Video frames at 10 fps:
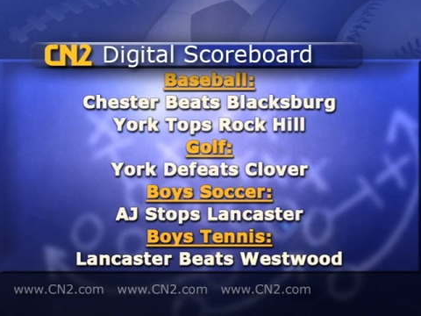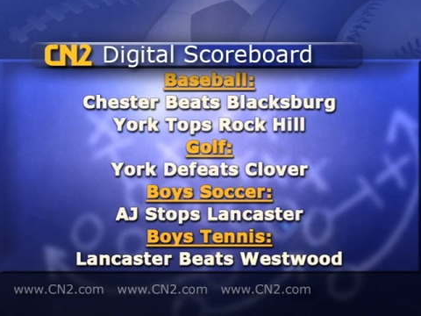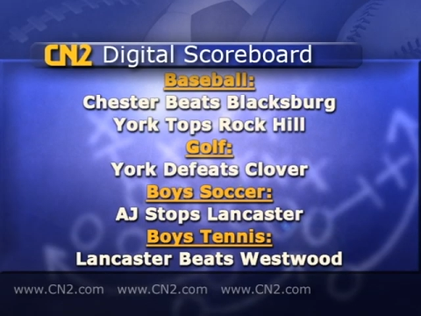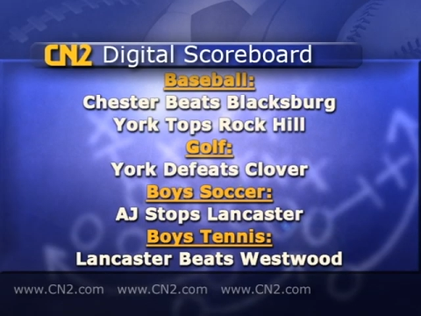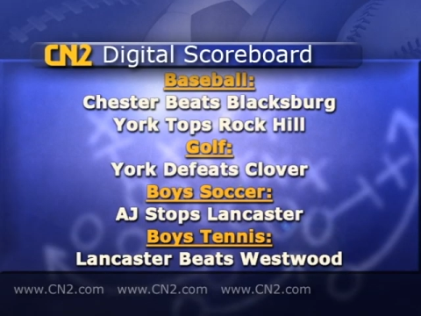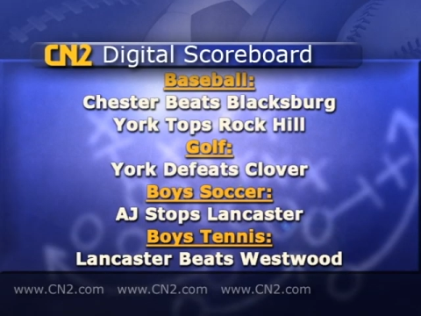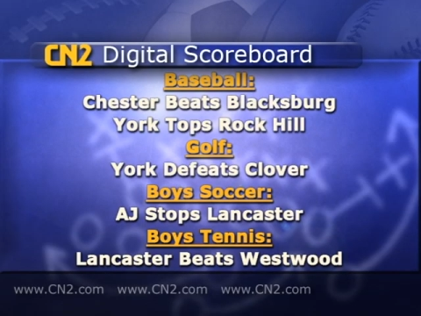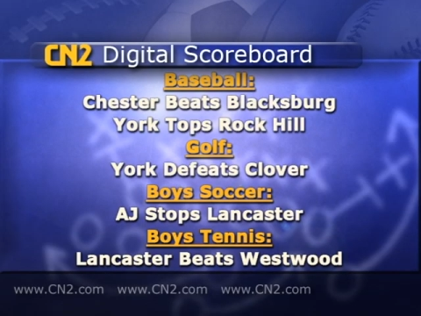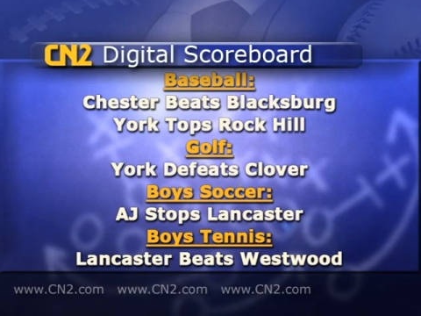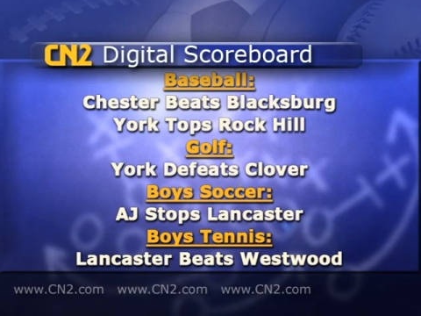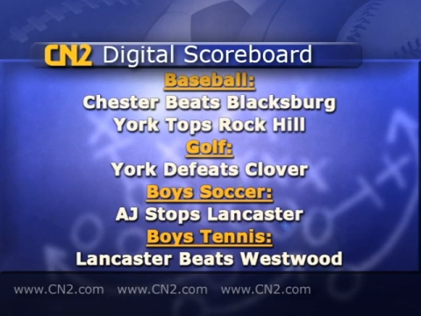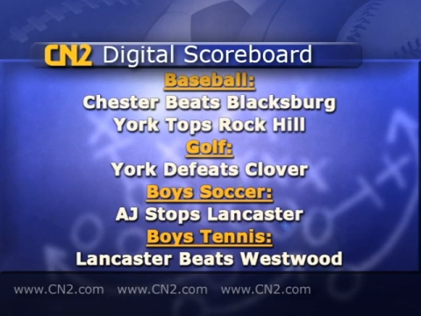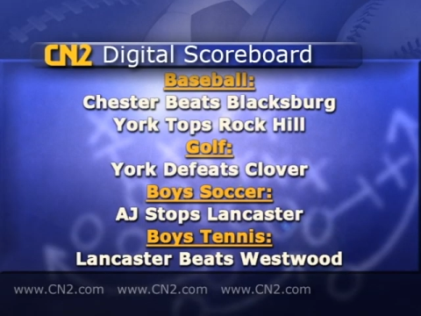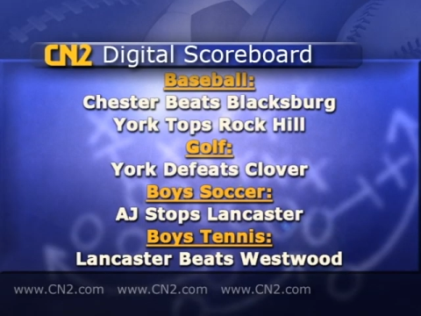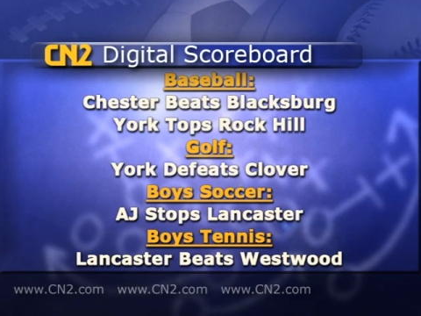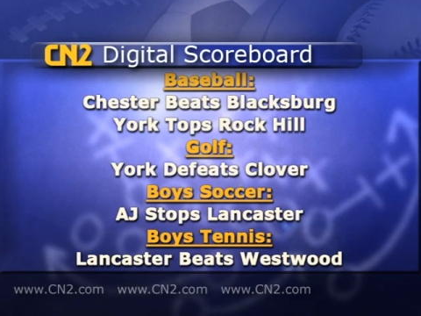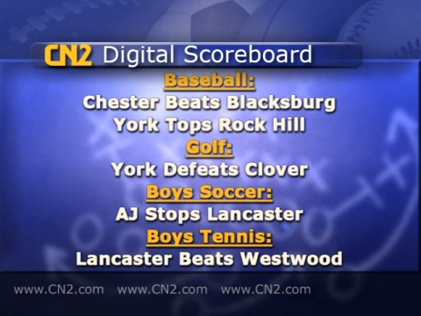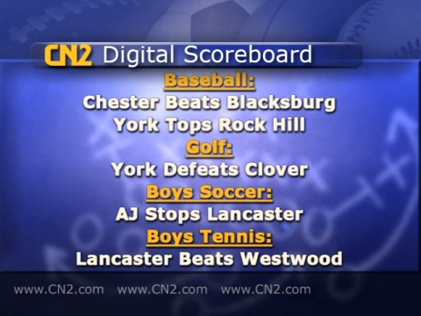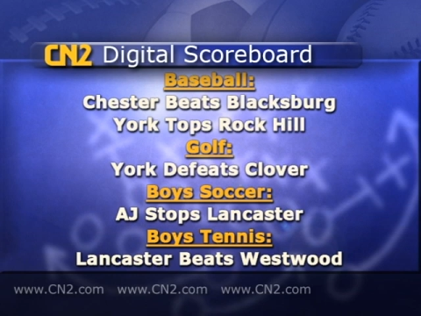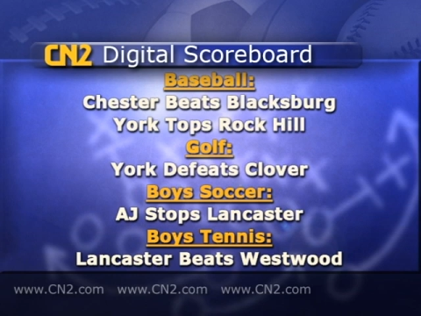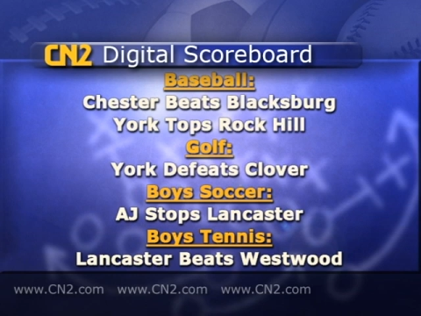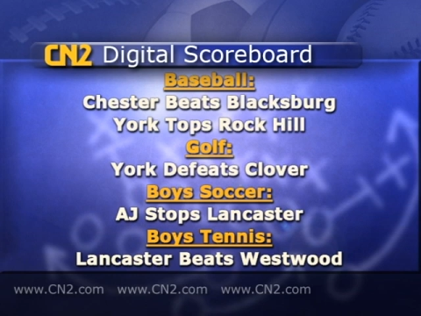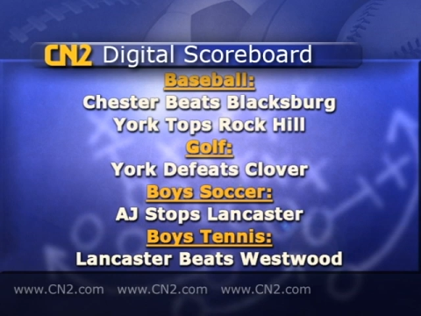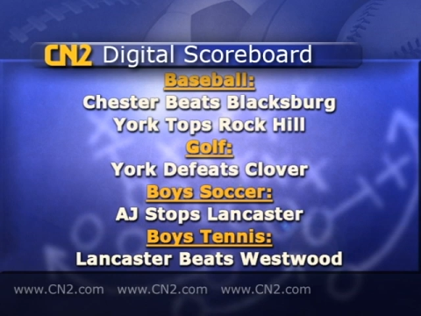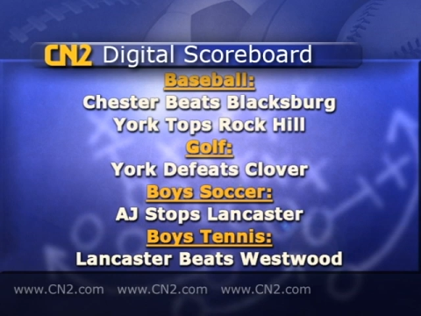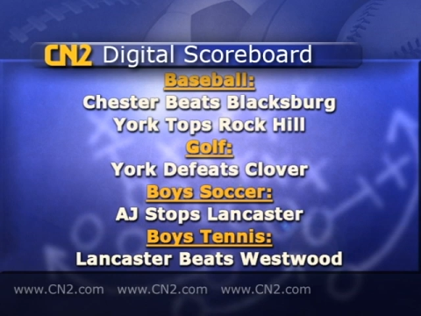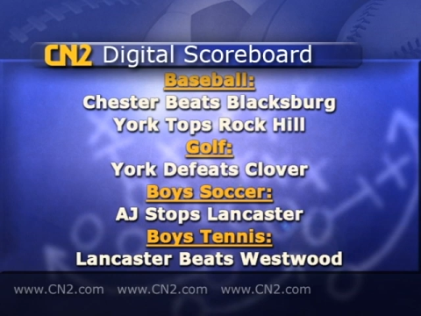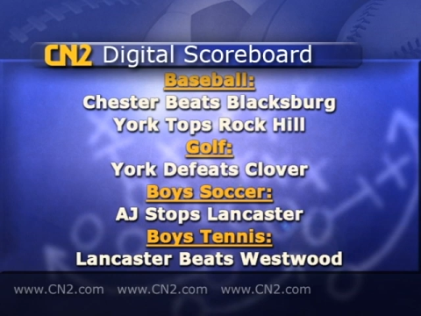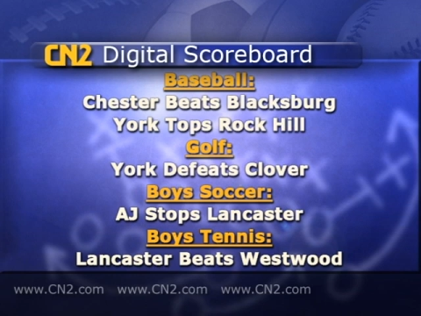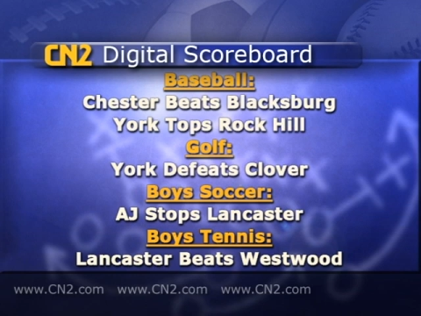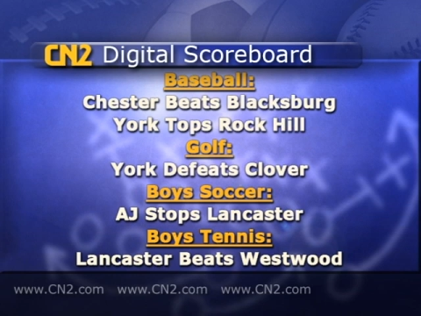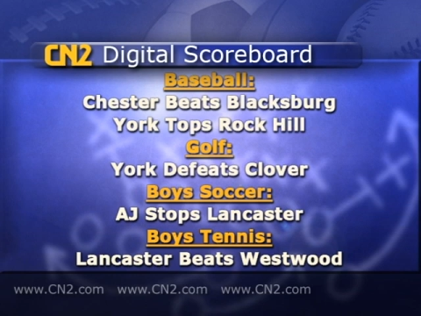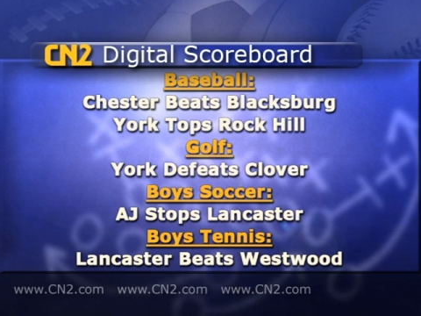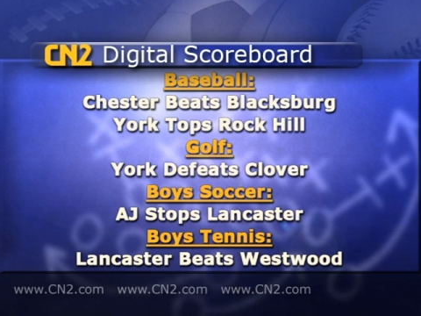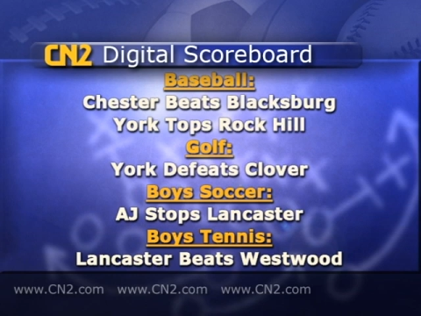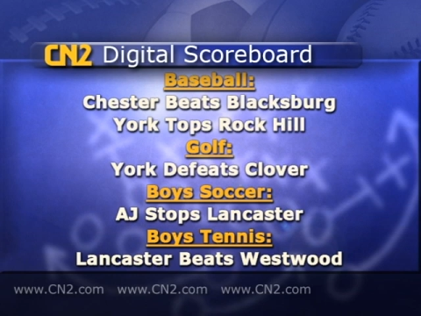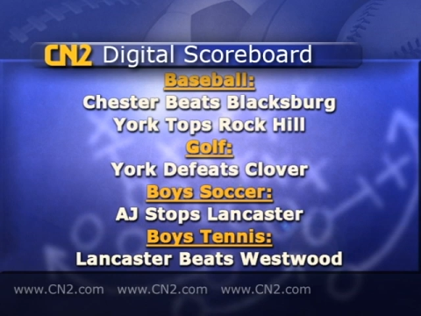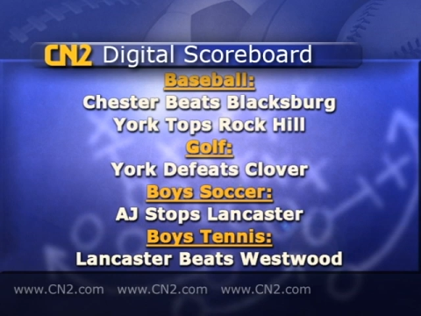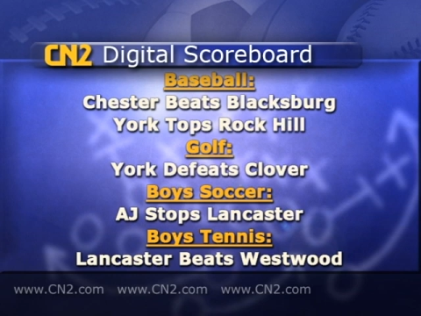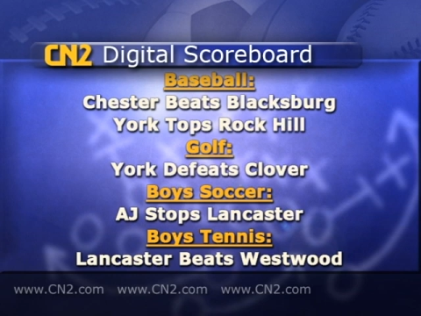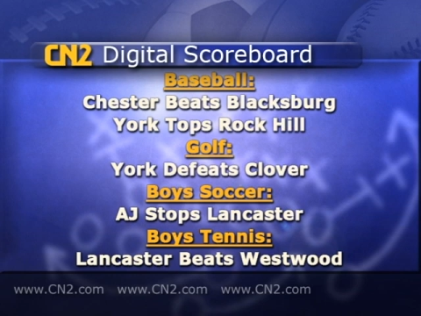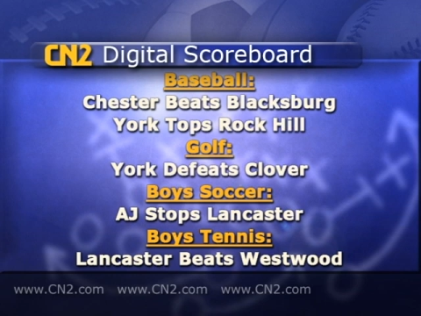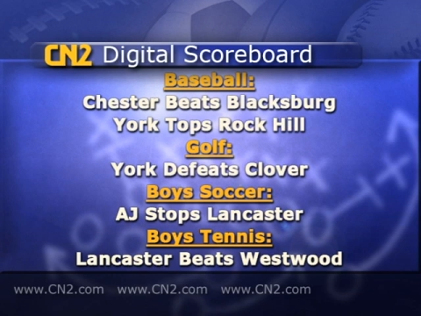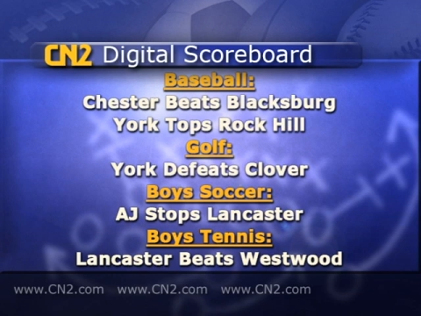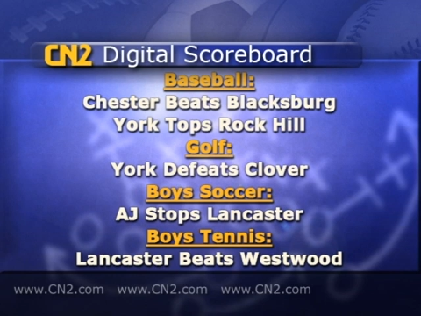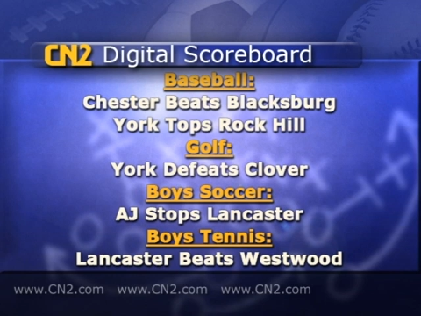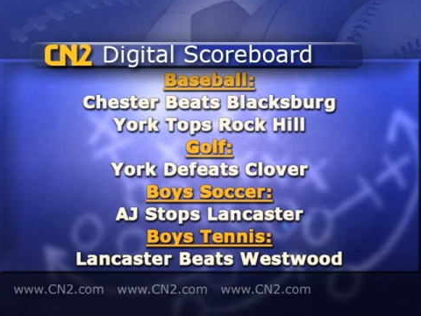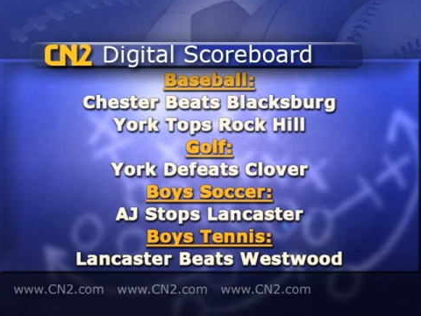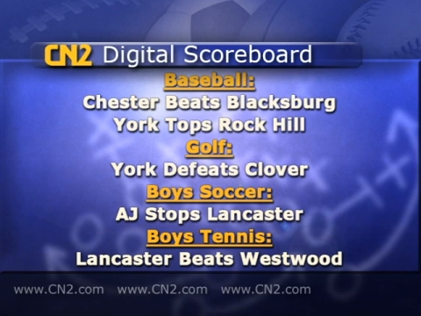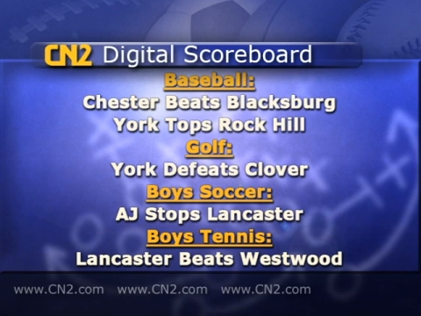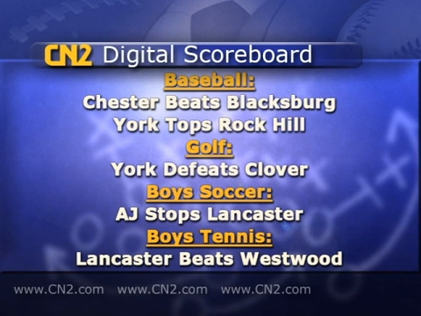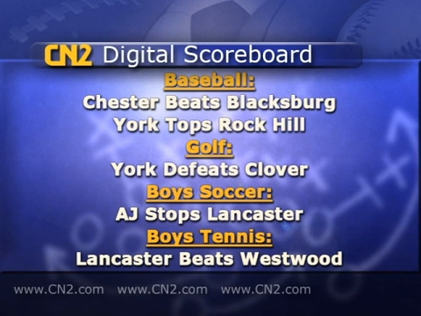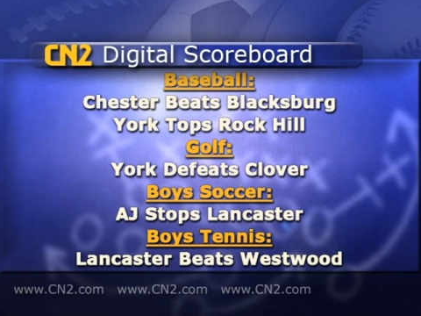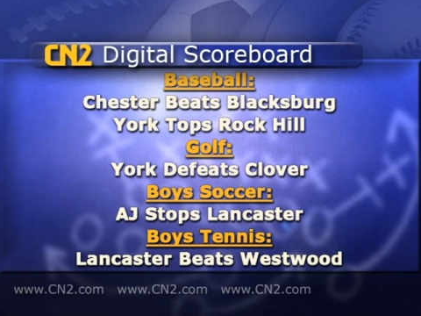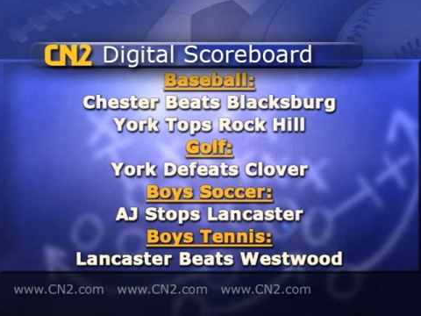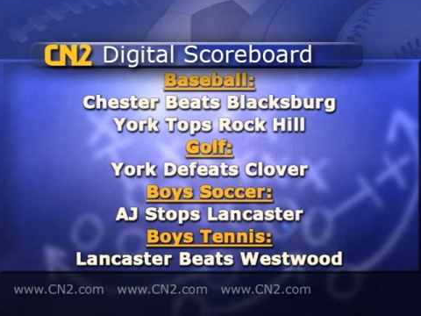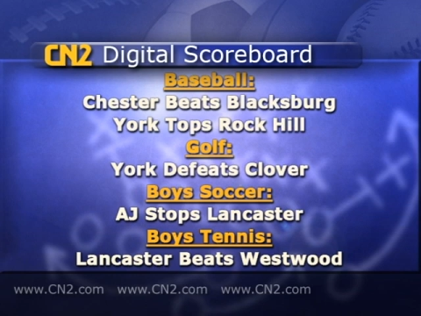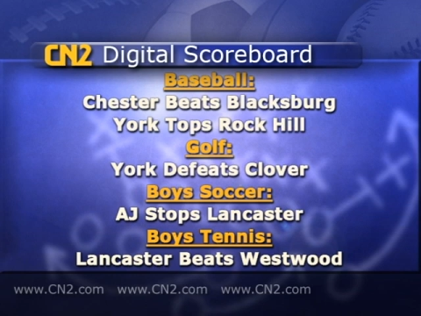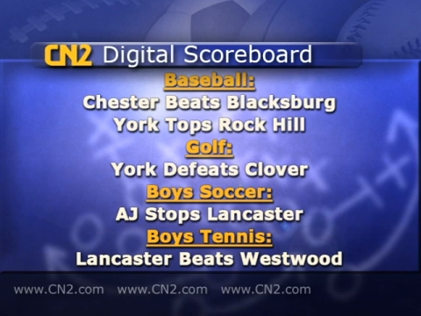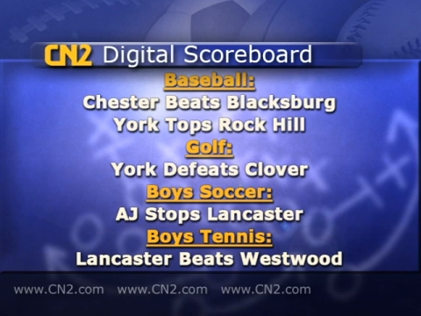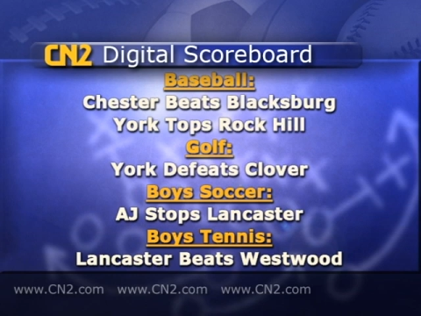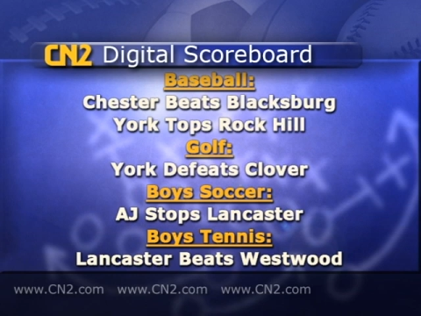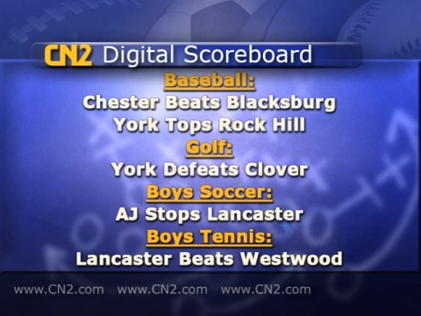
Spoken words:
No face is visible, so there are no lips to read.